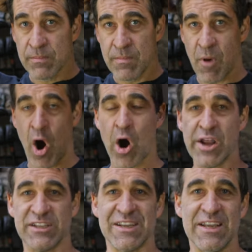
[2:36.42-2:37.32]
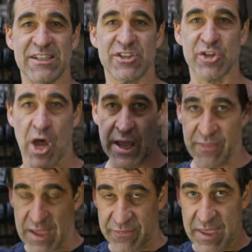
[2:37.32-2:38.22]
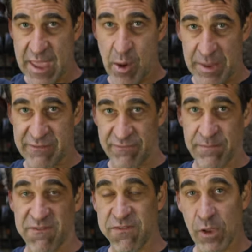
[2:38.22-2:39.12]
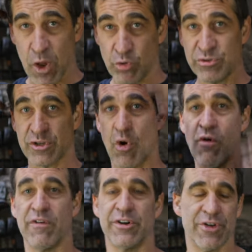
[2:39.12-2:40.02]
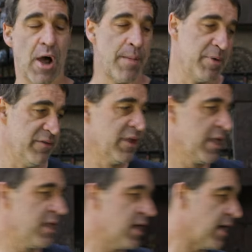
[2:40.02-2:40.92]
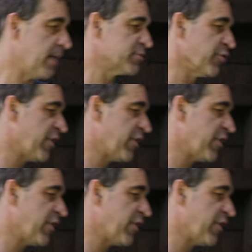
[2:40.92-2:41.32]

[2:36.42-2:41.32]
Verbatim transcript: harness inside that the helmet floats over top of. Um, so